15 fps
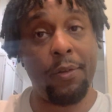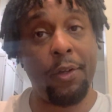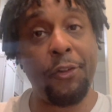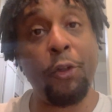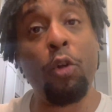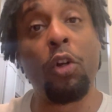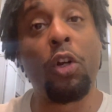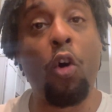
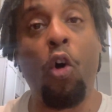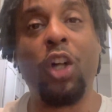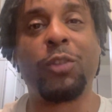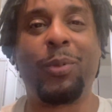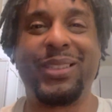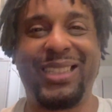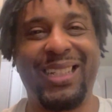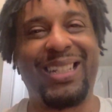unicorns,
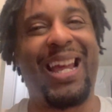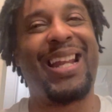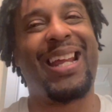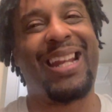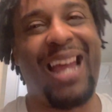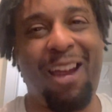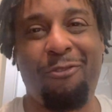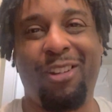but she not, they
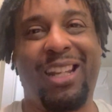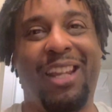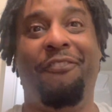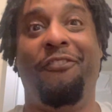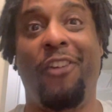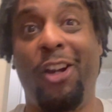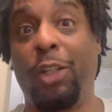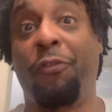not really
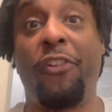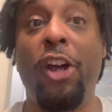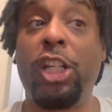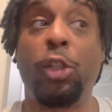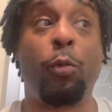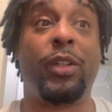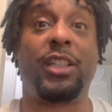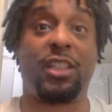vir
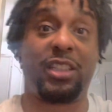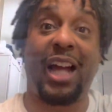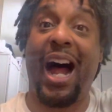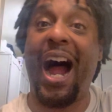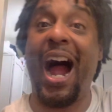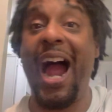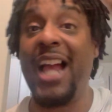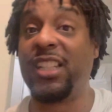virtuous is the
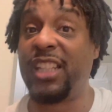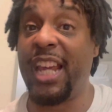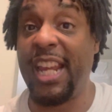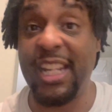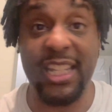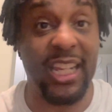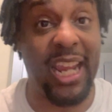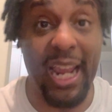highest
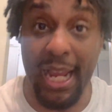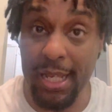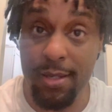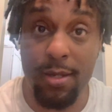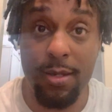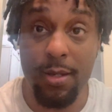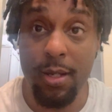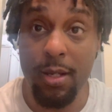it
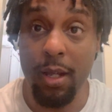gets.